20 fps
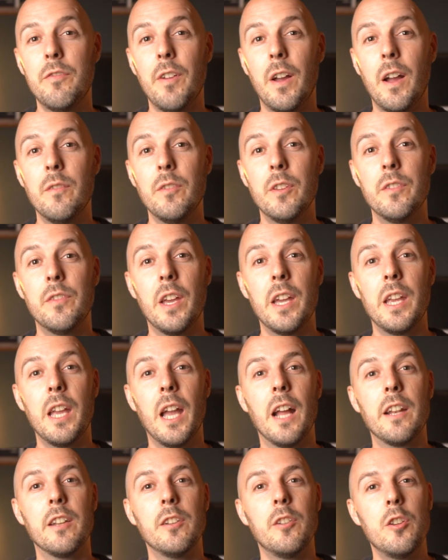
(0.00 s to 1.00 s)
found that they
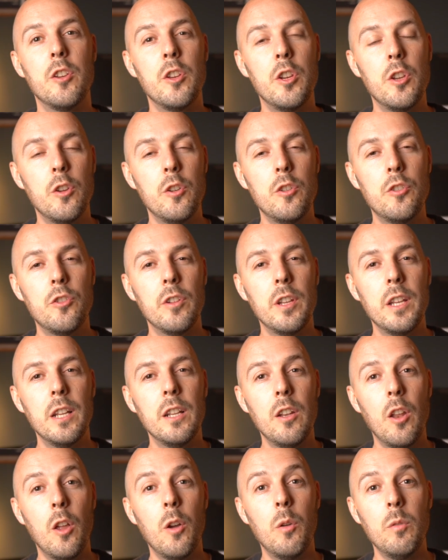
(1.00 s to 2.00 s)
had an unusually
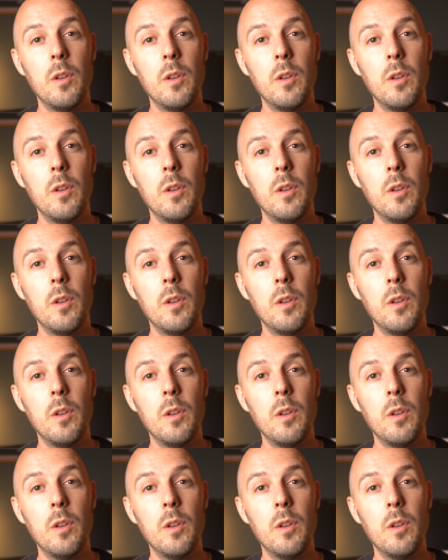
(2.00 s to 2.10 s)
low